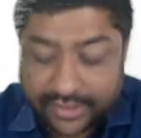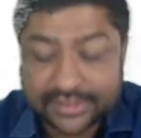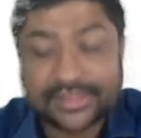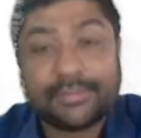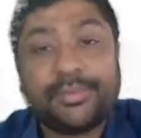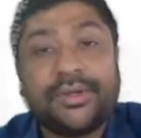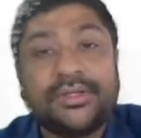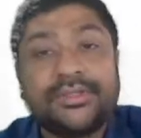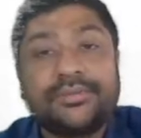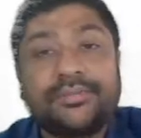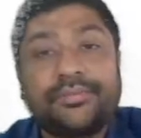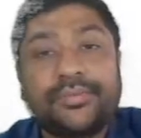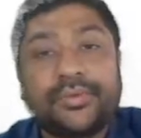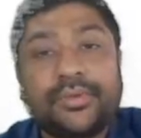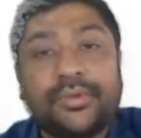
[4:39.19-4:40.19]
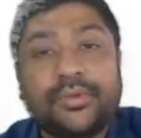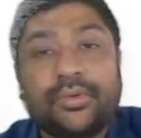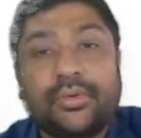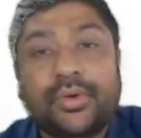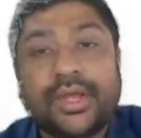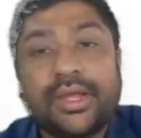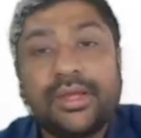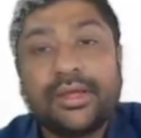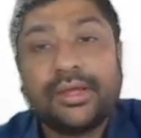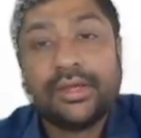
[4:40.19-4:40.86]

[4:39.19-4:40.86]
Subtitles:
receptors. Okay.